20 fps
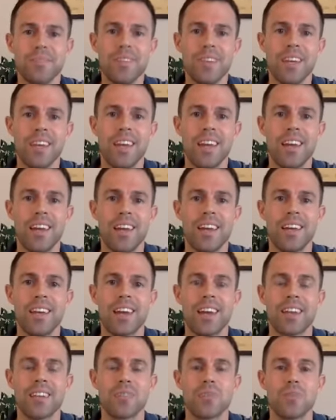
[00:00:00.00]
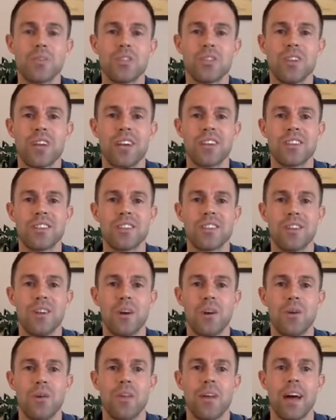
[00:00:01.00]
And I just want you guys to
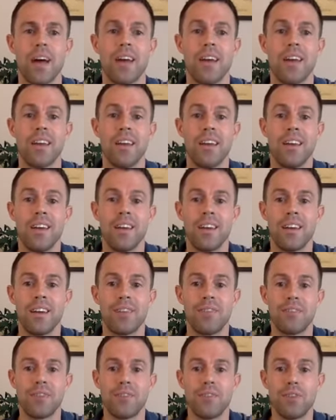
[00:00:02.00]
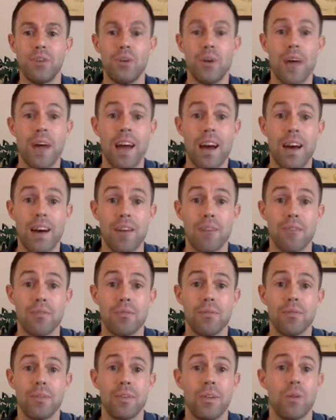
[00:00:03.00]
know that if you have,
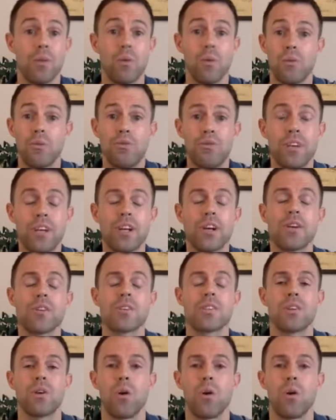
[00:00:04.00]
fears and